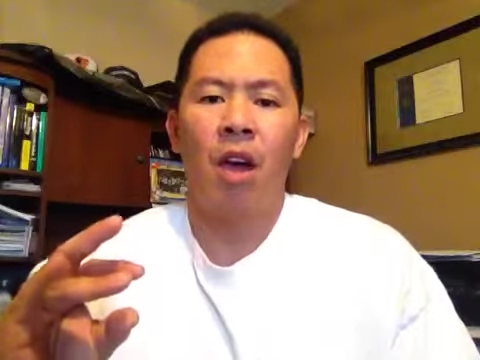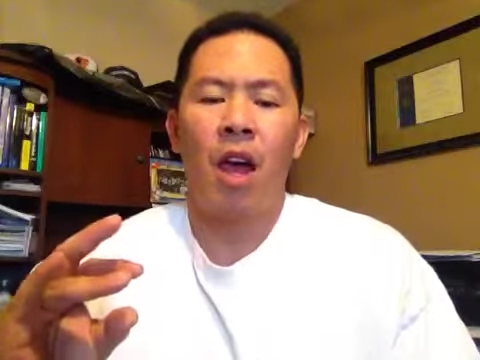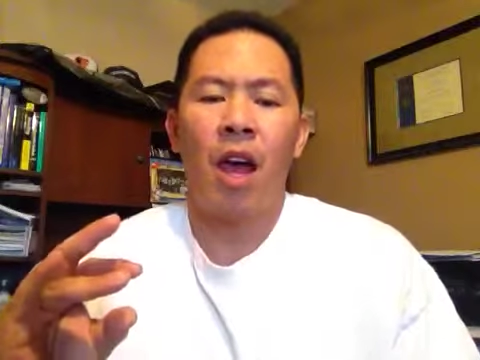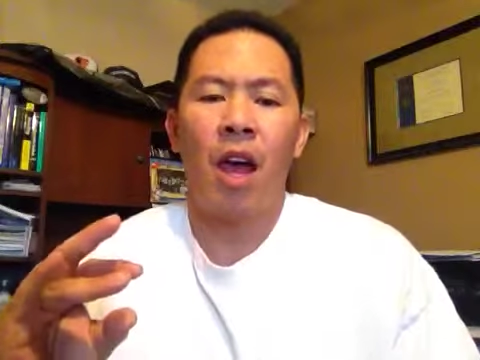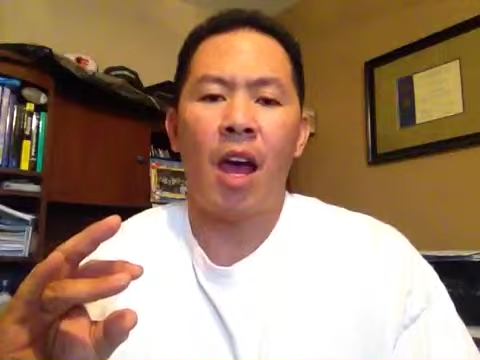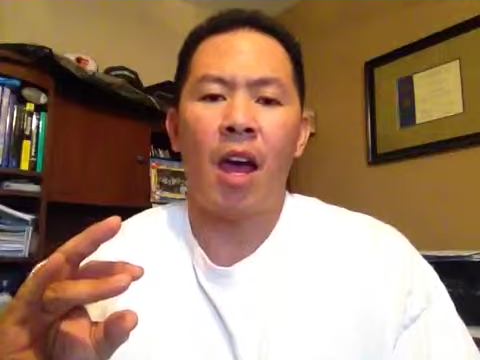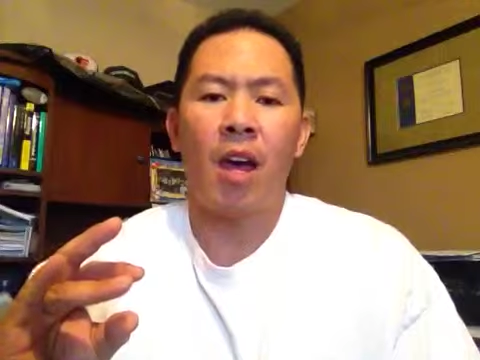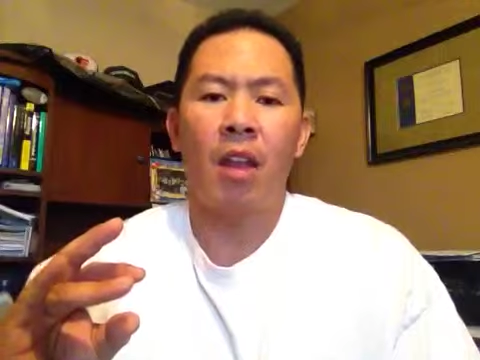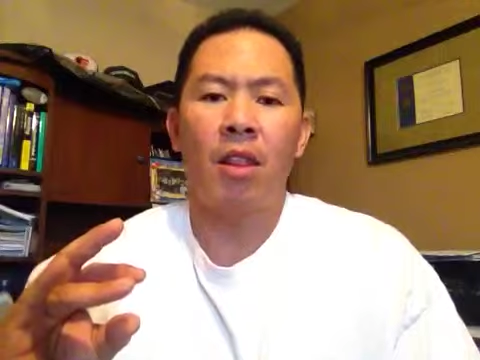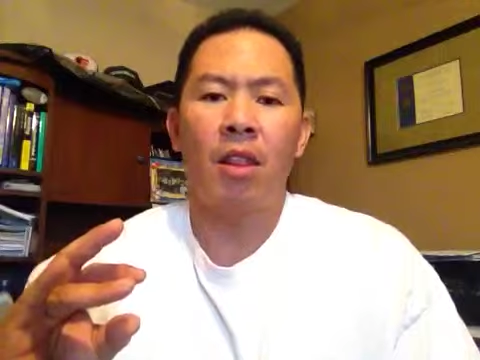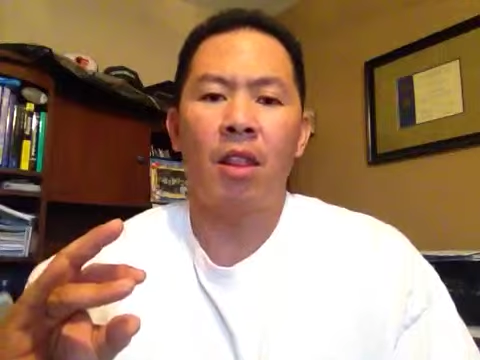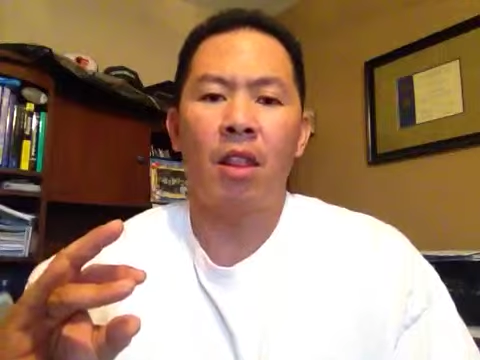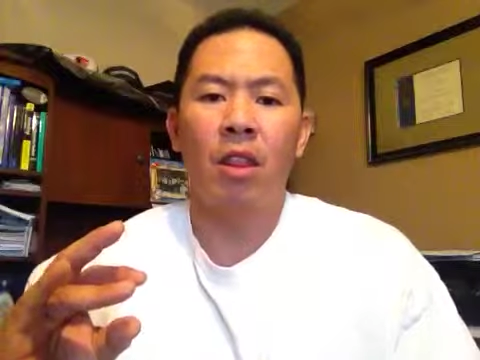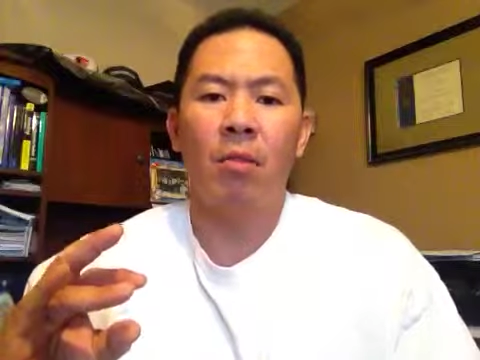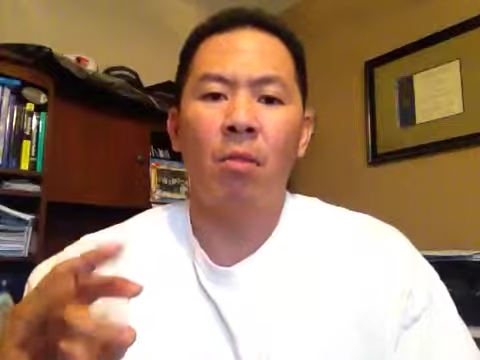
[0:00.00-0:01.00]

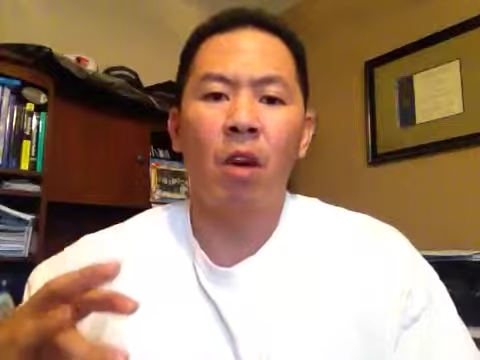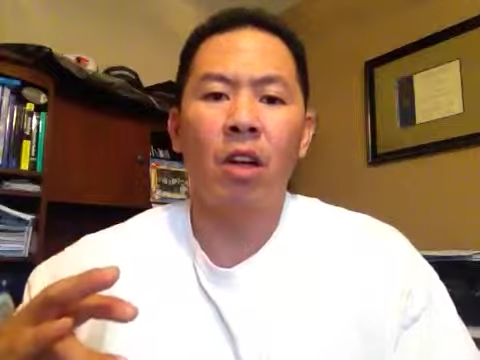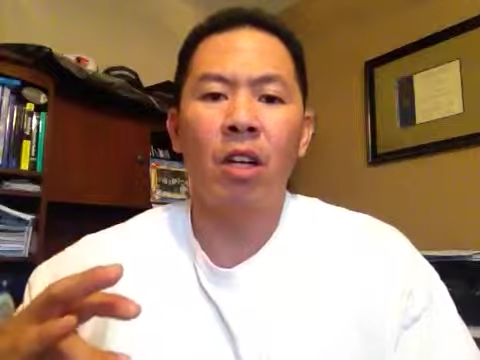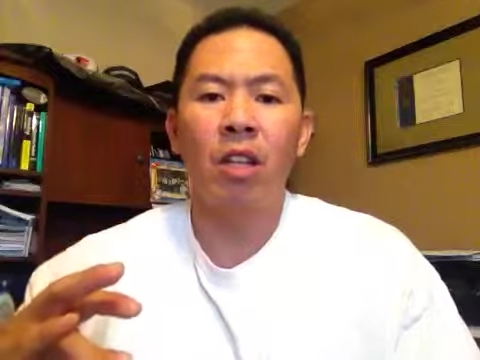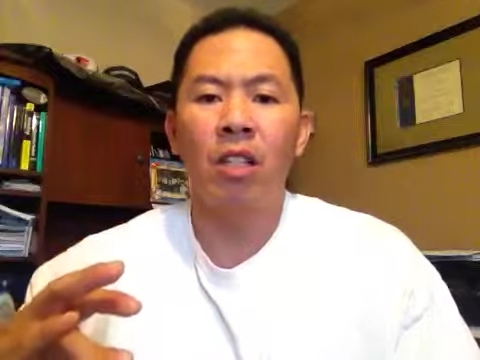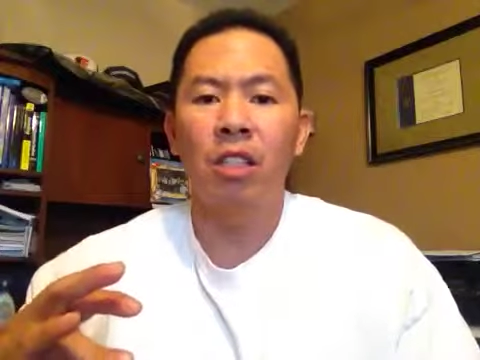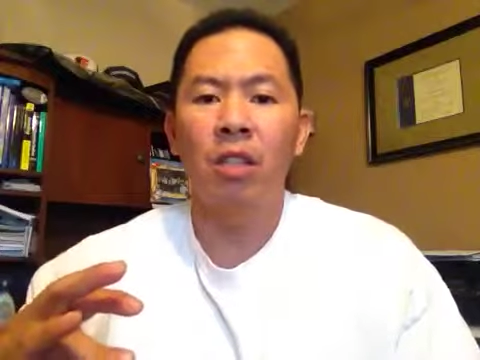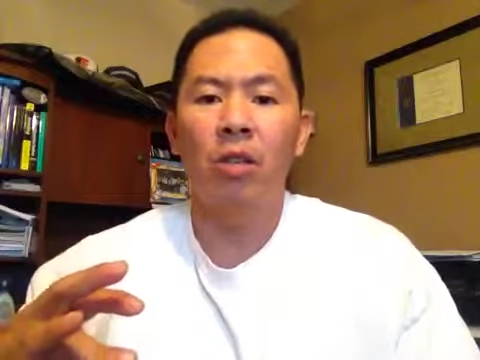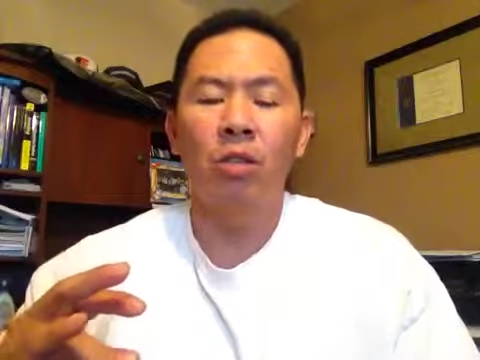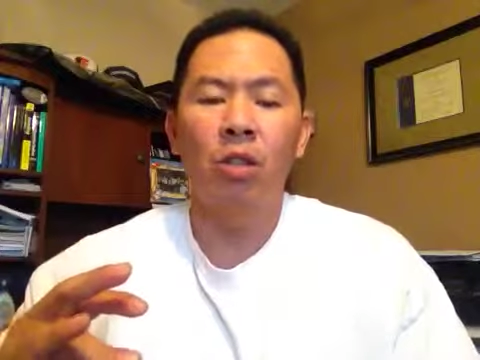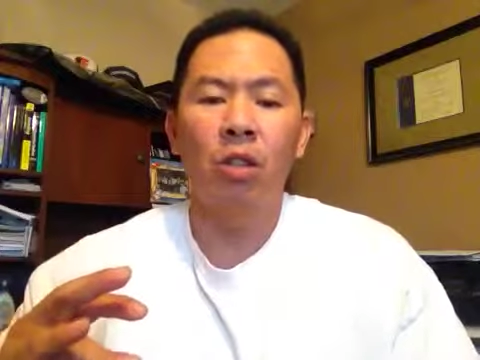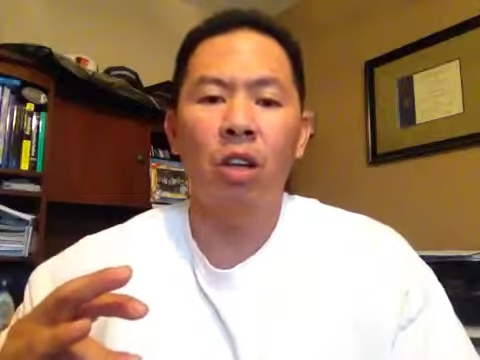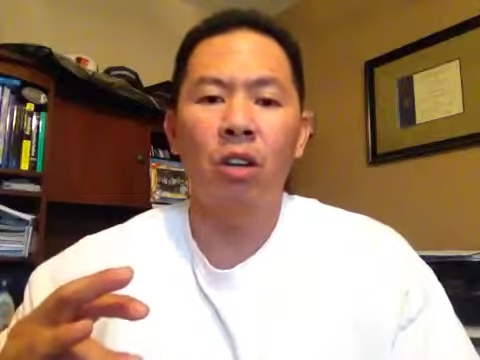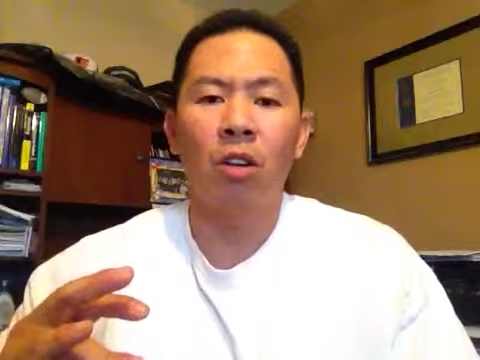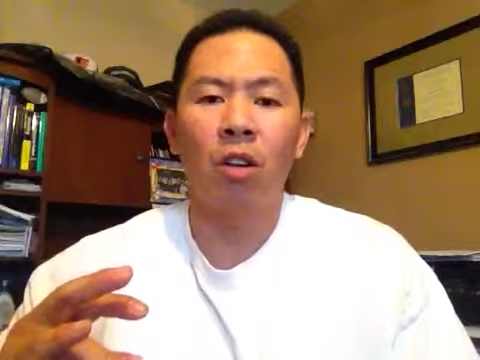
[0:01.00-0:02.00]
and the marketing skills you
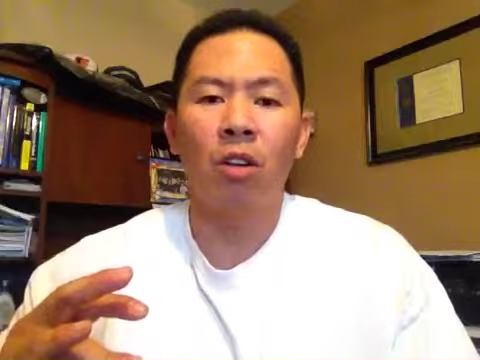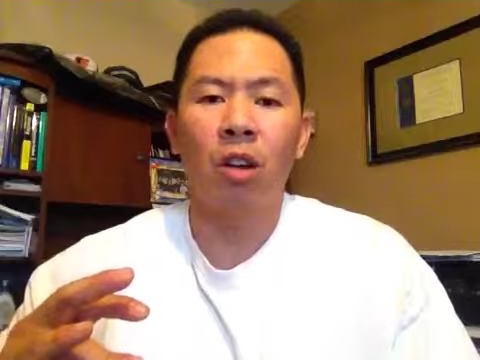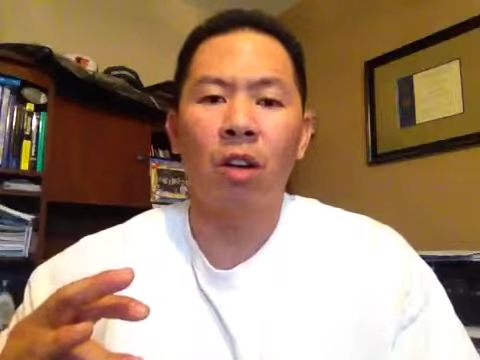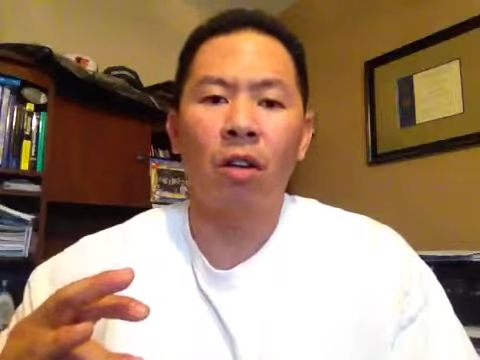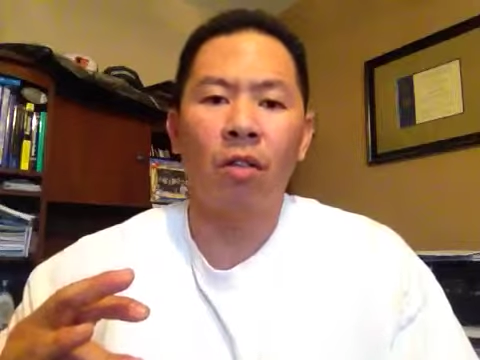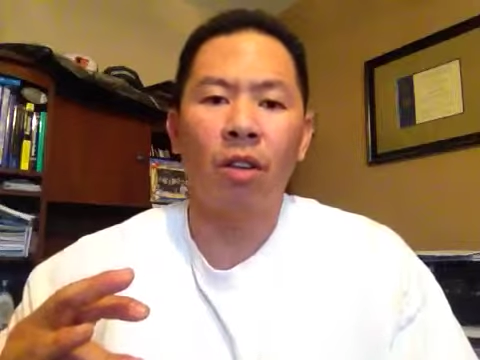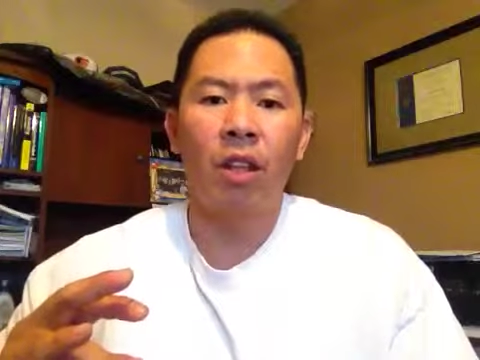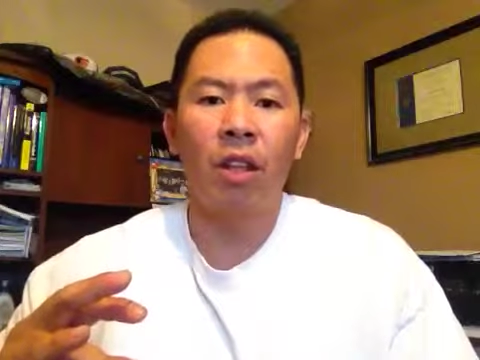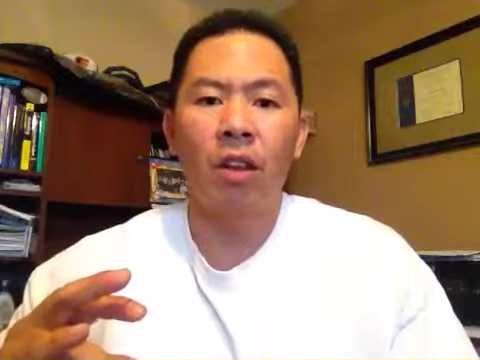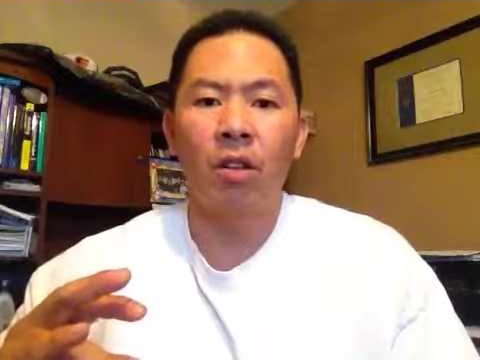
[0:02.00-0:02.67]
can learn on everything